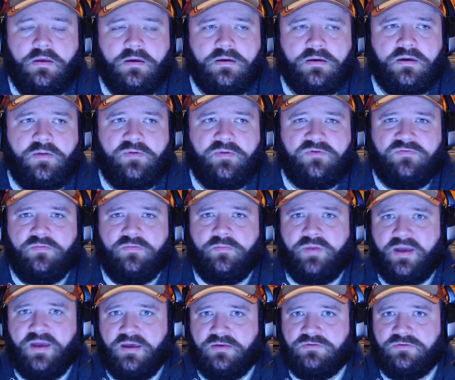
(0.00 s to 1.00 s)
coming from
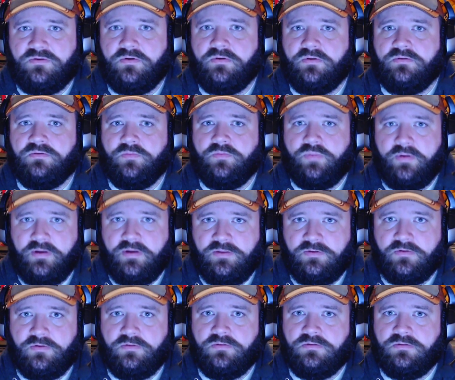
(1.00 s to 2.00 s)
pastors and
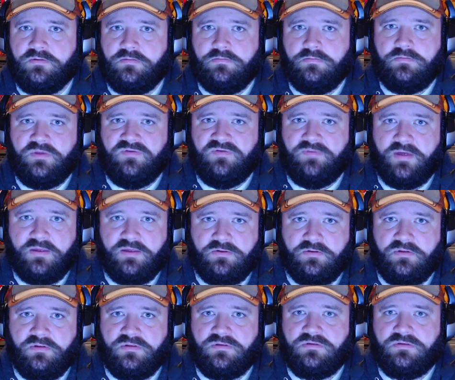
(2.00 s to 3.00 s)
preachers and
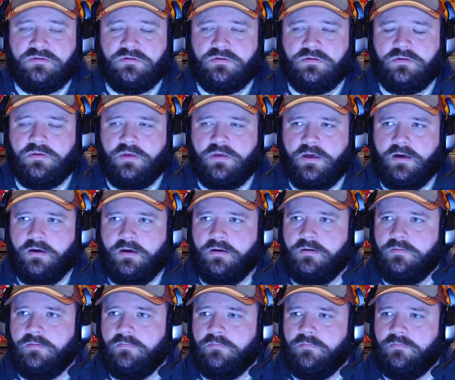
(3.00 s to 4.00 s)
evangelists.
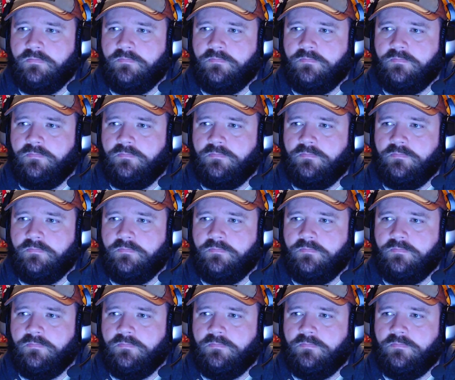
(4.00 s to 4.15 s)
Um,